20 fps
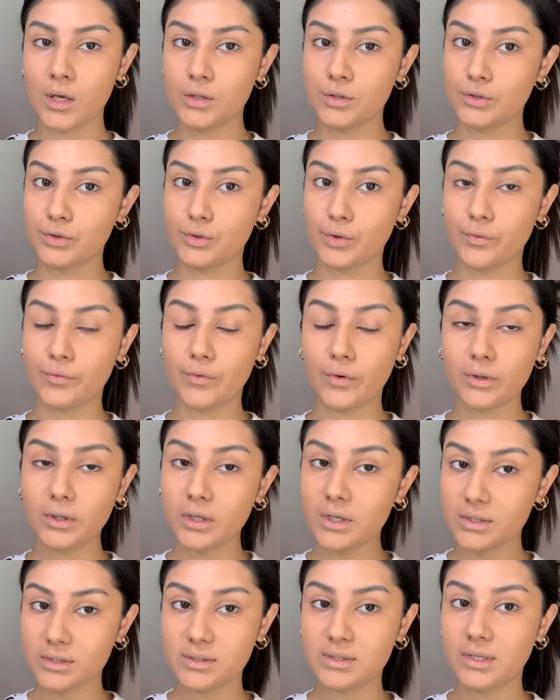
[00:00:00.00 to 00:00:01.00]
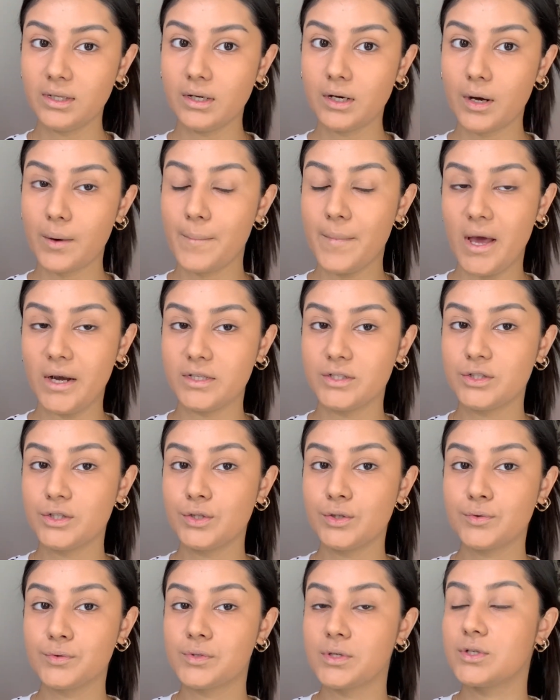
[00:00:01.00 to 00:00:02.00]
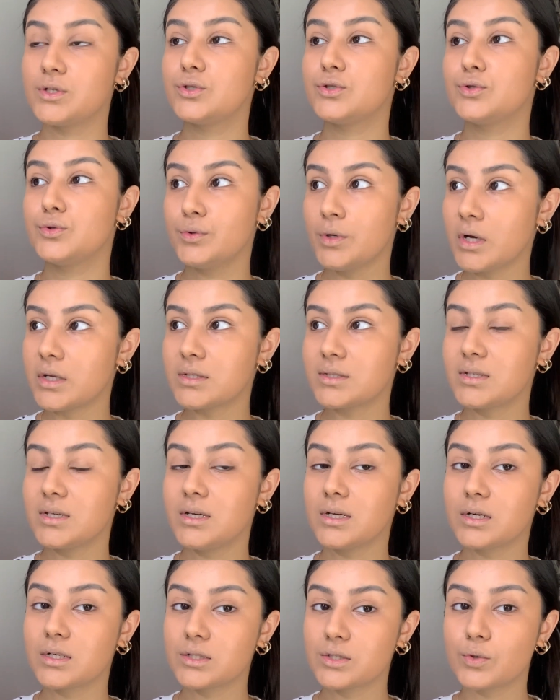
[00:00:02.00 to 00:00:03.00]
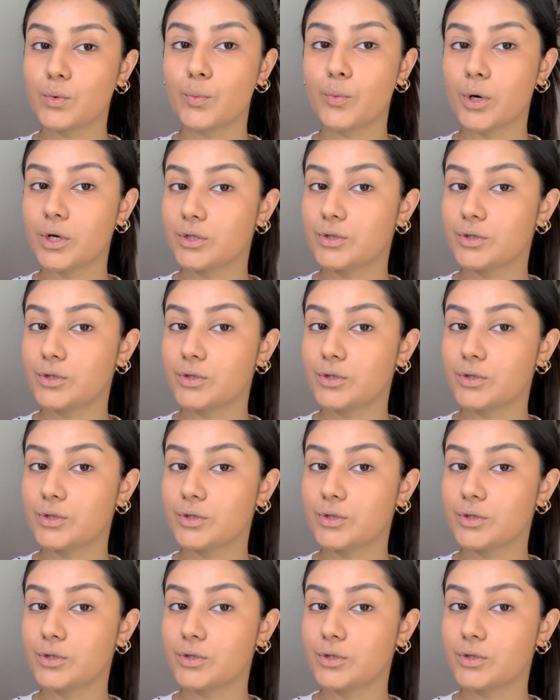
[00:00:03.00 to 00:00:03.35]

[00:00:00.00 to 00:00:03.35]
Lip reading: So for the concealer, Madison uses two concealers, one